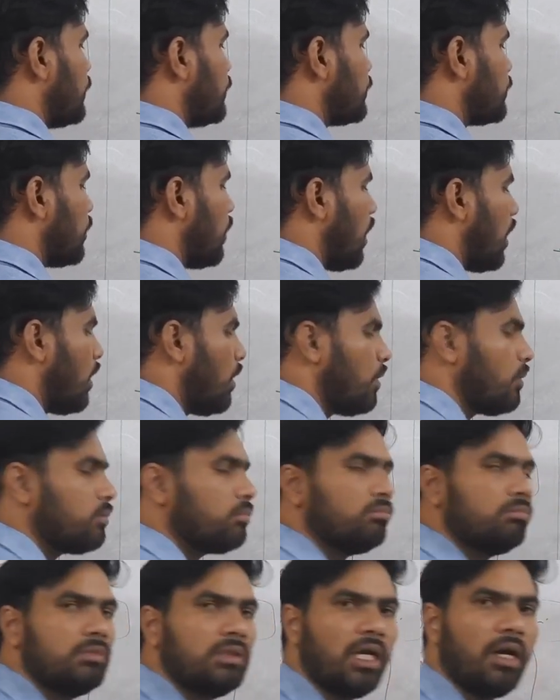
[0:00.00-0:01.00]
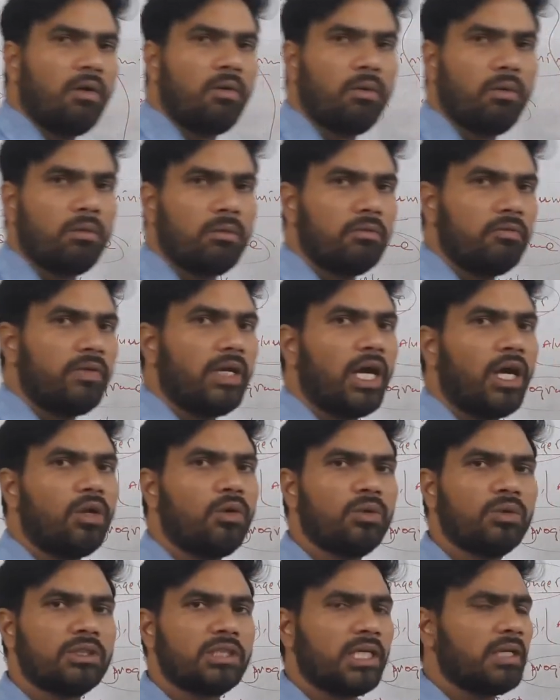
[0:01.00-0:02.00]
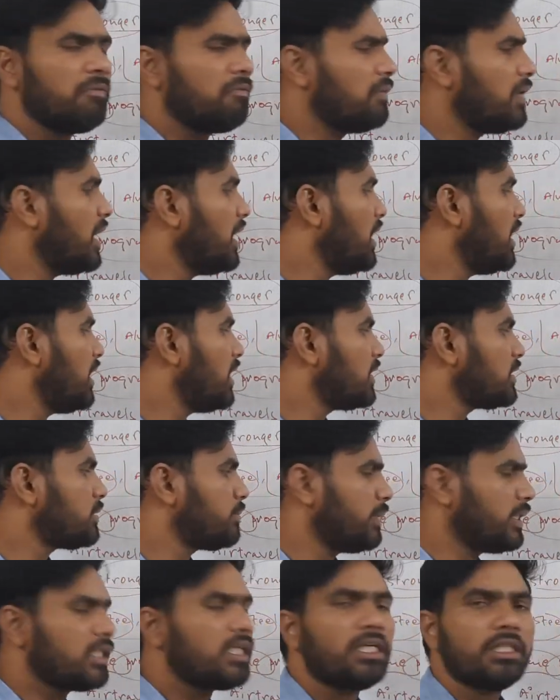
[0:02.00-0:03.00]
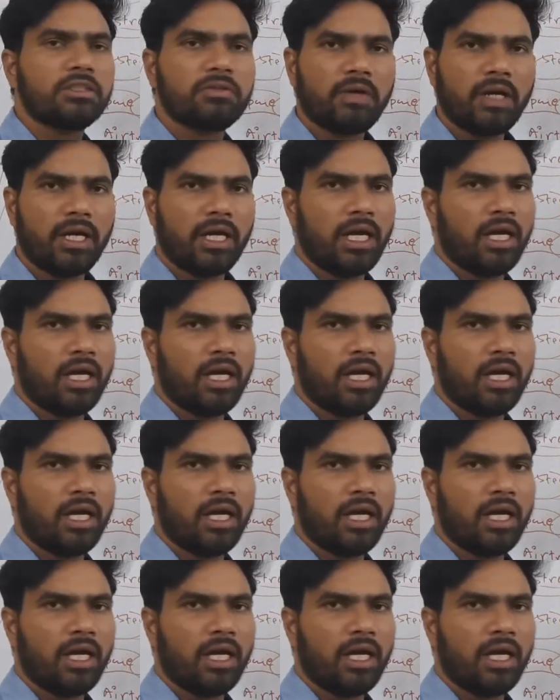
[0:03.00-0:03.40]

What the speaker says: so how, now we are using various methods for